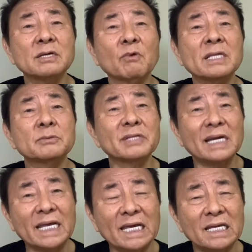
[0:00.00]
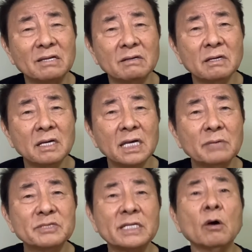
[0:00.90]
a one of the lead,
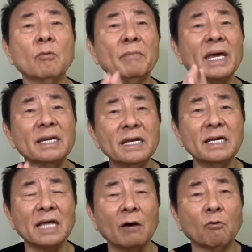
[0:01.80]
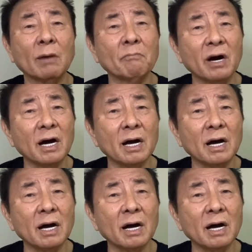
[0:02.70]
even though main lead I one